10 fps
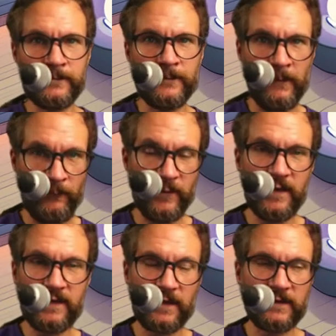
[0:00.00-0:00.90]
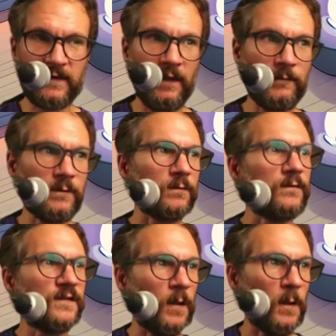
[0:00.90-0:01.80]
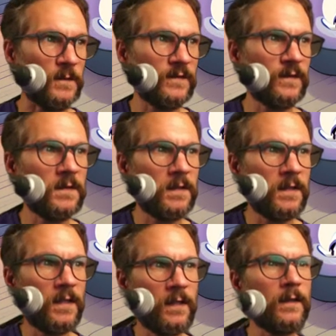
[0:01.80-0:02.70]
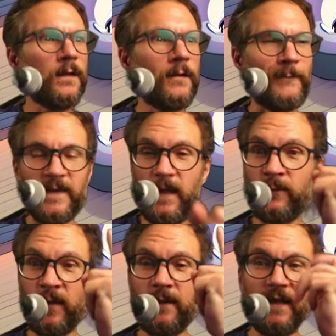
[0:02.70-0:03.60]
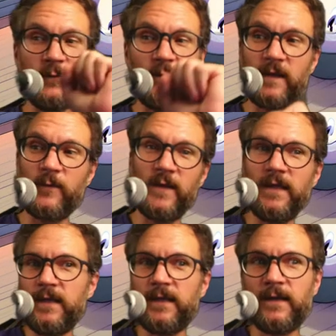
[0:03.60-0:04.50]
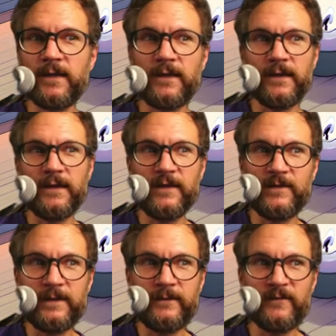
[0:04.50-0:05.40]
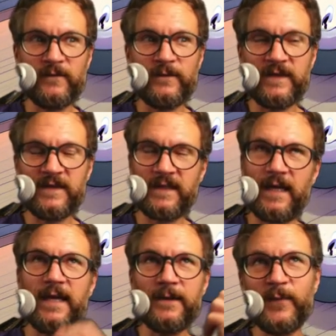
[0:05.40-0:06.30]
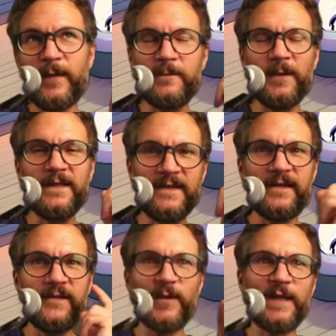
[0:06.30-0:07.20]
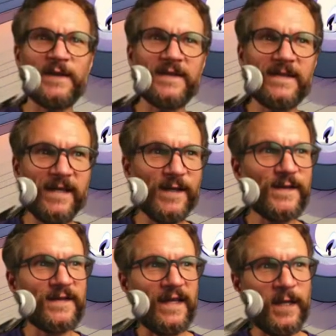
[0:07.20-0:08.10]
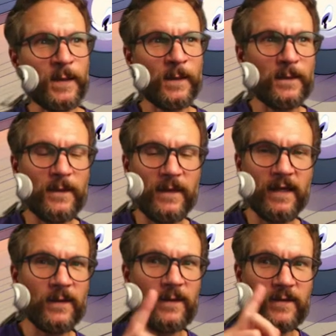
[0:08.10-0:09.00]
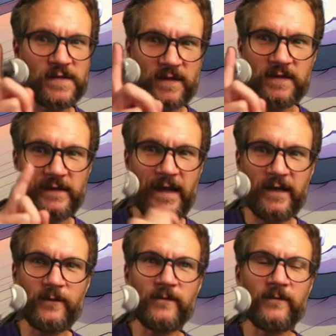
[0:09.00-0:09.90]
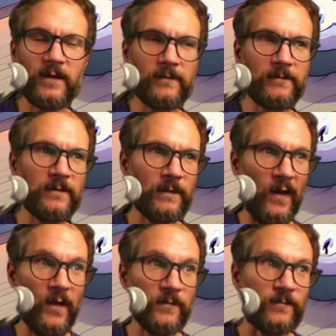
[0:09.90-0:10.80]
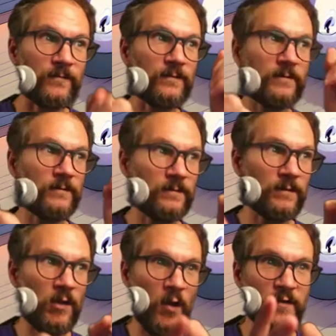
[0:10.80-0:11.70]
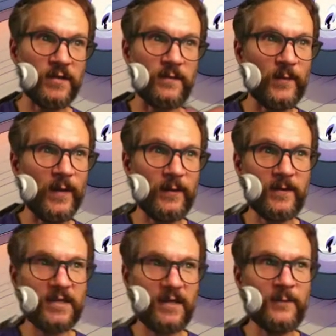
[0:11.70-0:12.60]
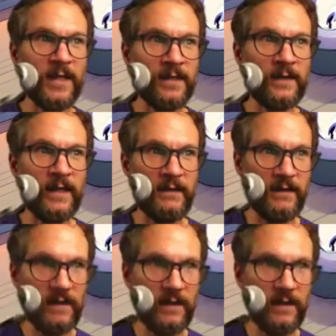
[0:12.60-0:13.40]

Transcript: really successful result. But then maybe I would agree this guy probably is not doing his scales and then there's this lack of of culture by which i mean like